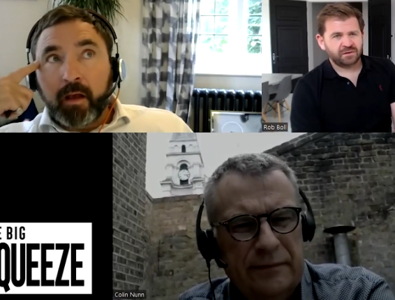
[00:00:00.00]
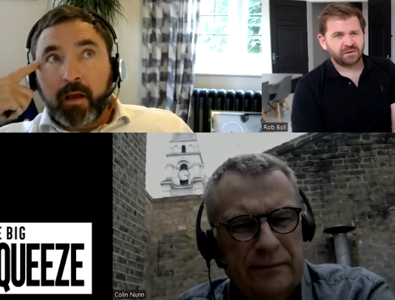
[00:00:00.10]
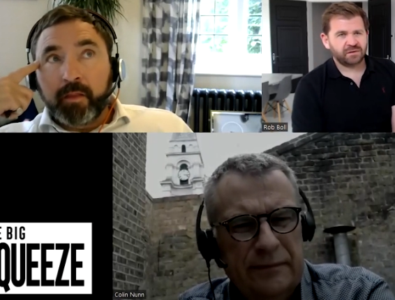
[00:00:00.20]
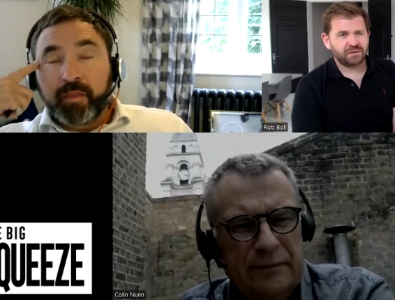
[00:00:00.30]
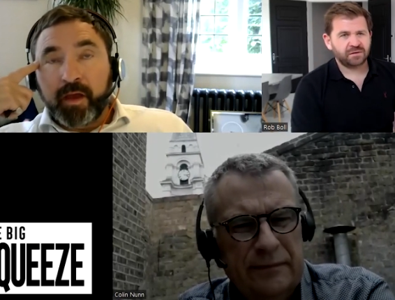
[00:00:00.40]

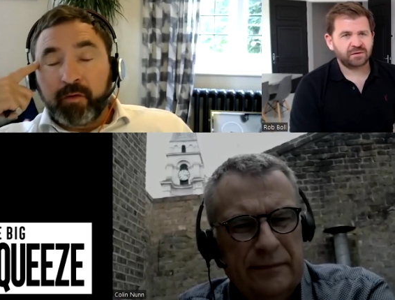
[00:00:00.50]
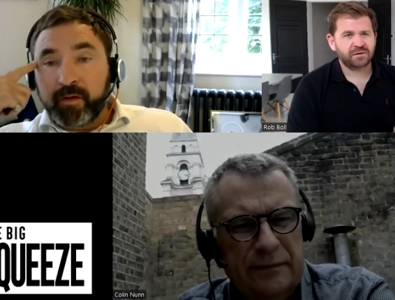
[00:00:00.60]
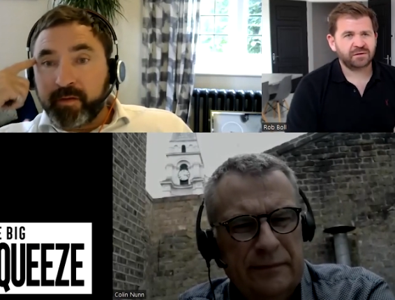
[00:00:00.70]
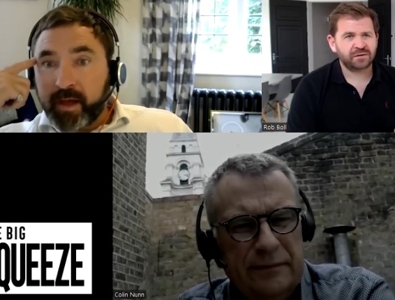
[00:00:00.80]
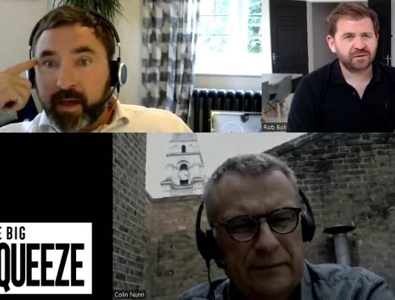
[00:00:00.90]
Speaker 1: there
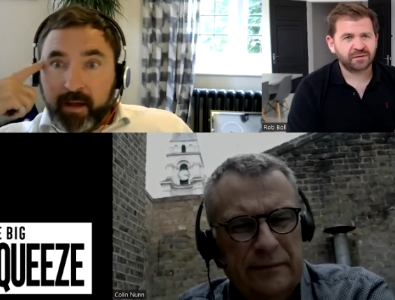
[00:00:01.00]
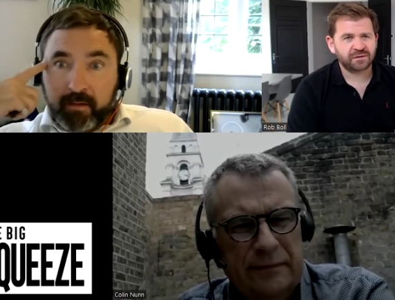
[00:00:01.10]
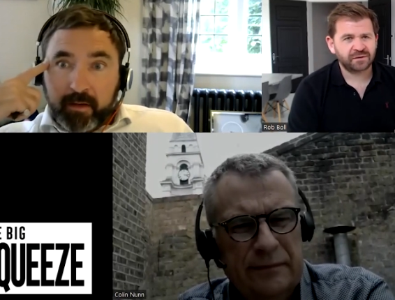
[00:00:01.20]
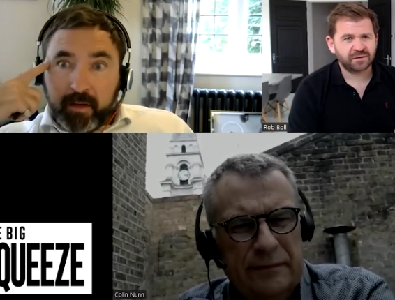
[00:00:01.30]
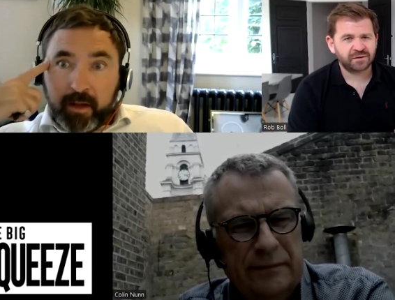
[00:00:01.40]
is that
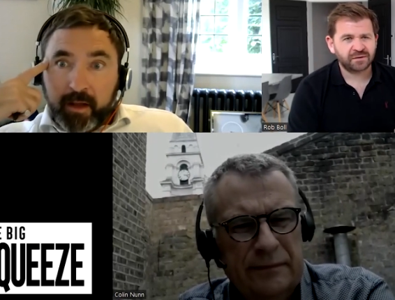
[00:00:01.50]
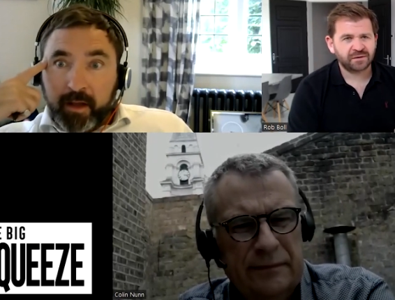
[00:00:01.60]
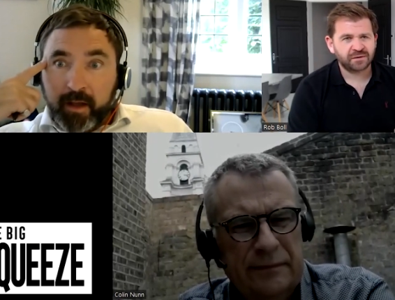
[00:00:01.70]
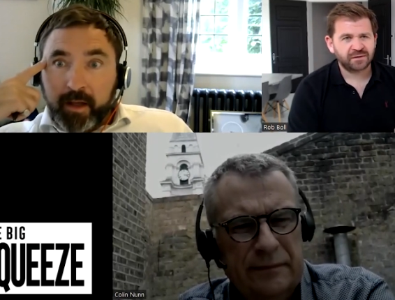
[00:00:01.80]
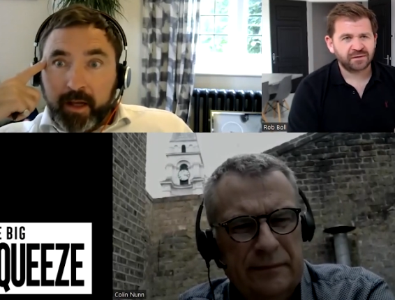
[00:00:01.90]
uh,
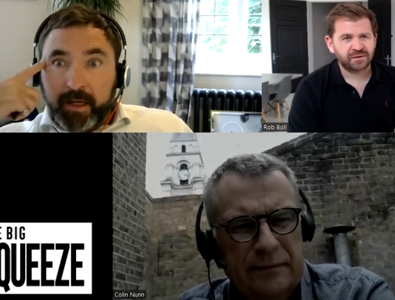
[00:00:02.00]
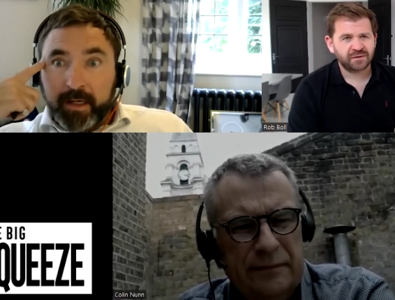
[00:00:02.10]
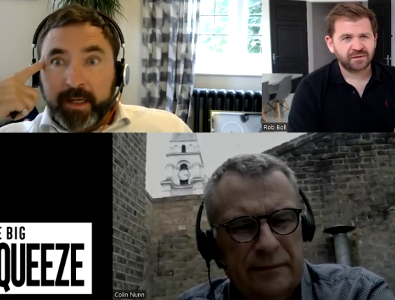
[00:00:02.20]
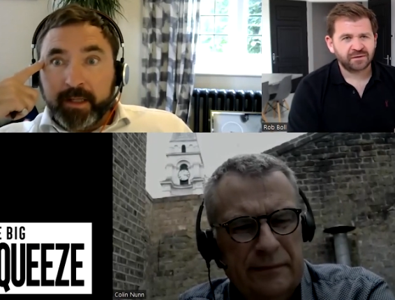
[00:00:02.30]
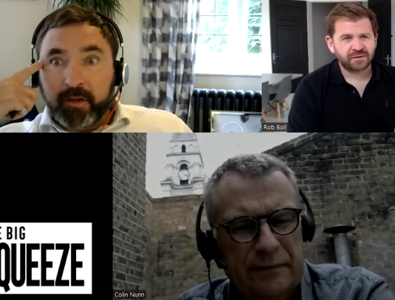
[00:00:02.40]
a
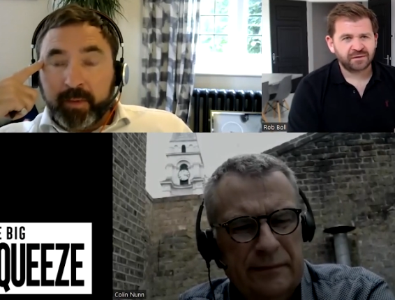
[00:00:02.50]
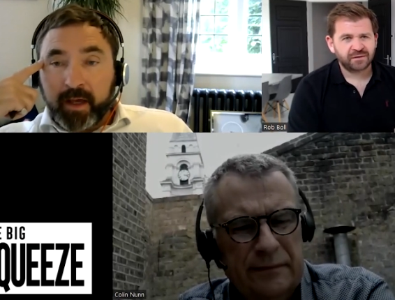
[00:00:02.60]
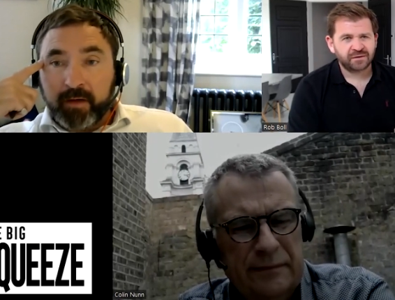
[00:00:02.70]
little bit